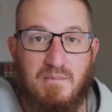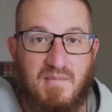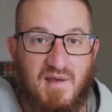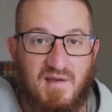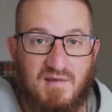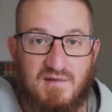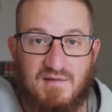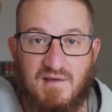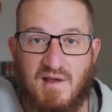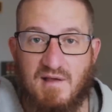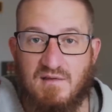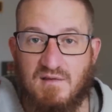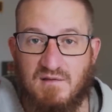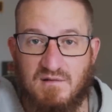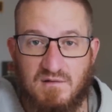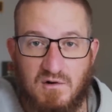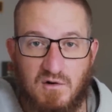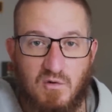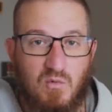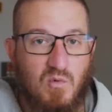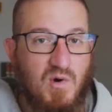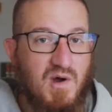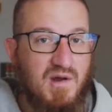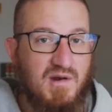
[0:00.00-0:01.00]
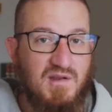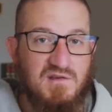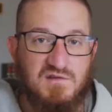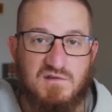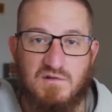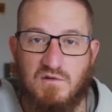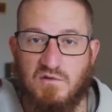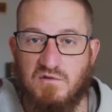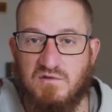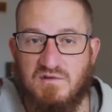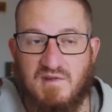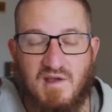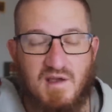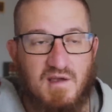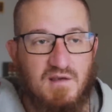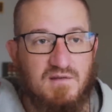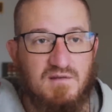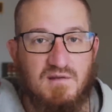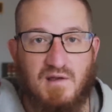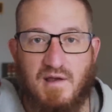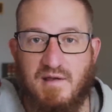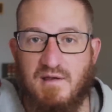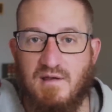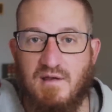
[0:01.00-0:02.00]
makes sense. A little one each of those
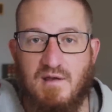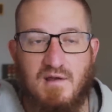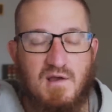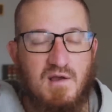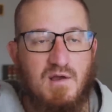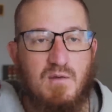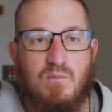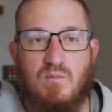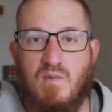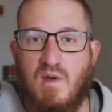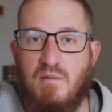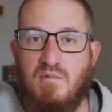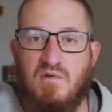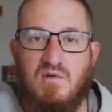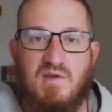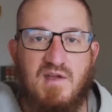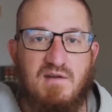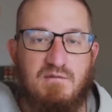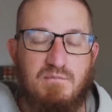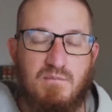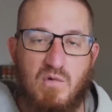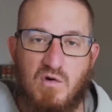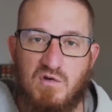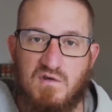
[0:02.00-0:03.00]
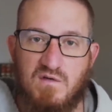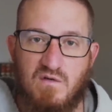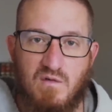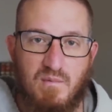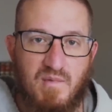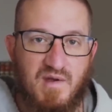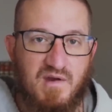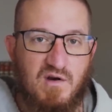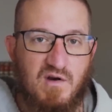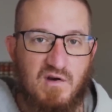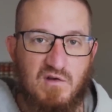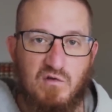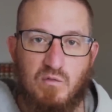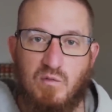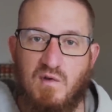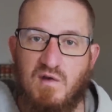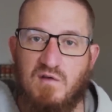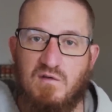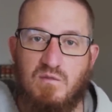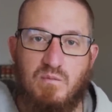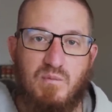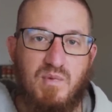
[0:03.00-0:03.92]
days, like maybe you give most of them at Christmas,